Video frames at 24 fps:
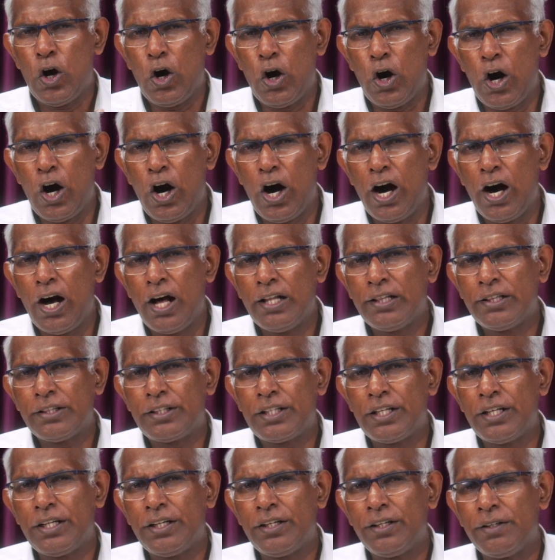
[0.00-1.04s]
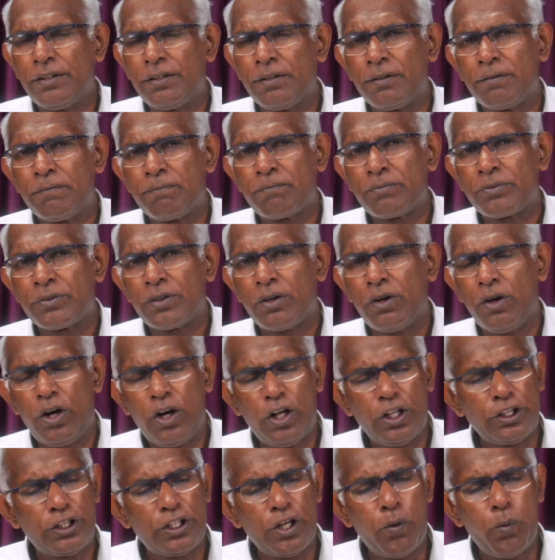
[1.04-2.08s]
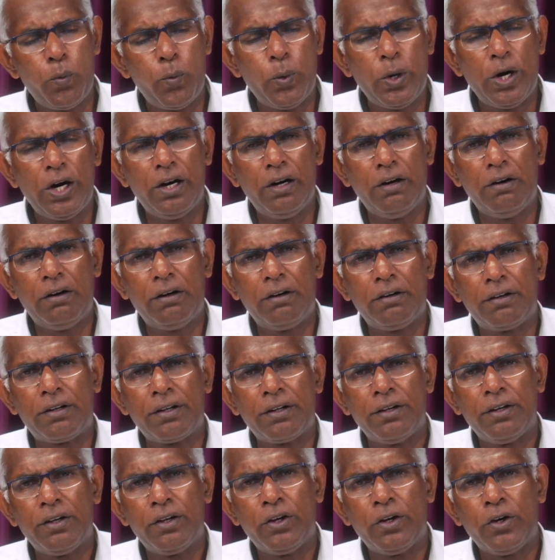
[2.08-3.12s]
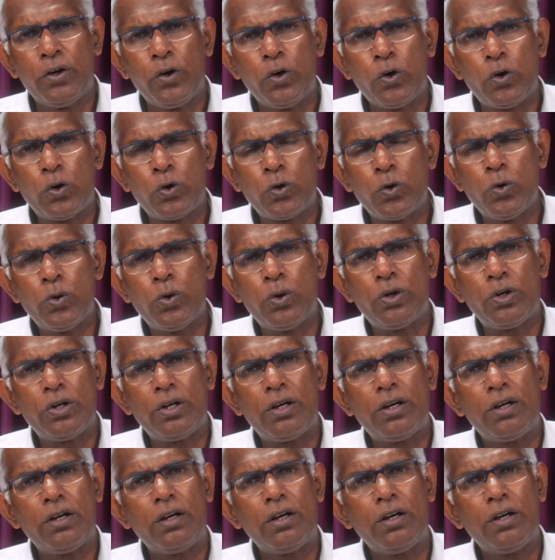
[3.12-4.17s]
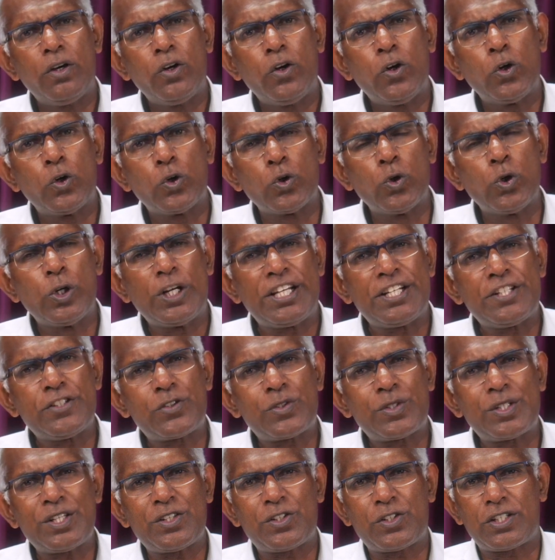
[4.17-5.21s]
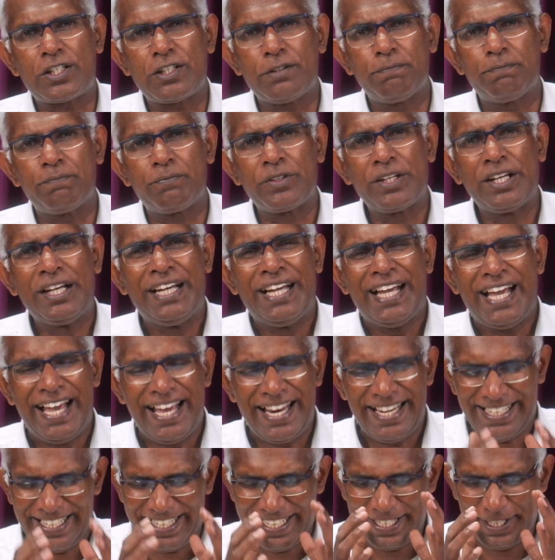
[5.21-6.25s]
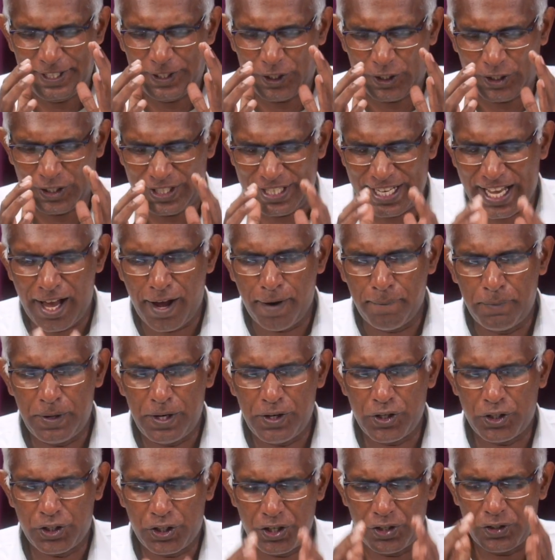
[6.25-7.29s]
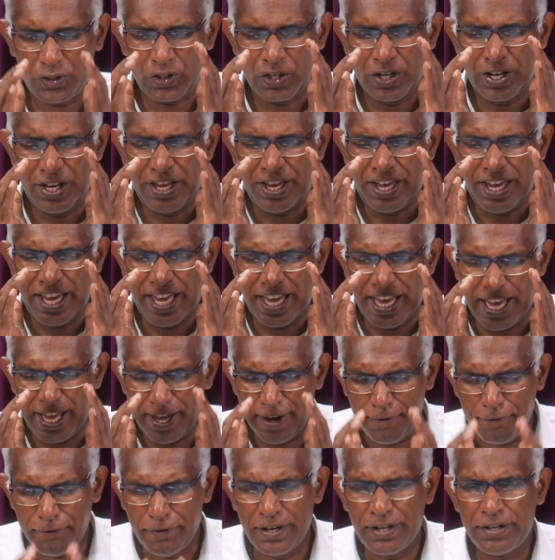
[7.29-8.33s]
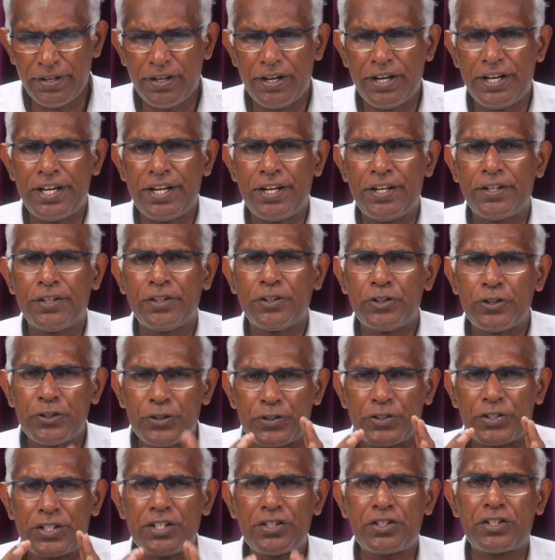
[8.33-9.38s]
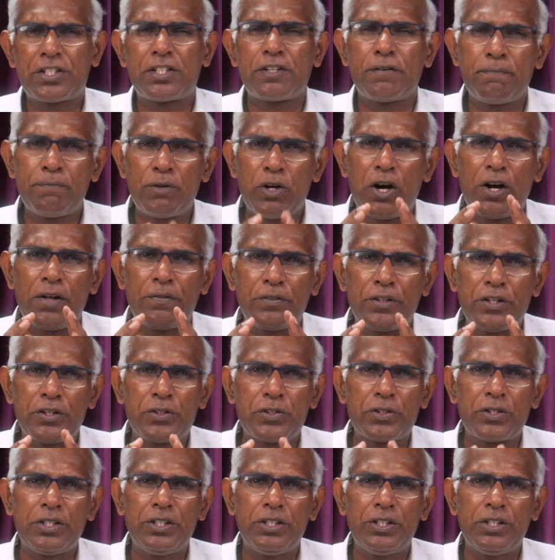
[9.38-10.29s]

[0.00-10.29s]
all the, all the world ru ruling system and establishes heavenly system on this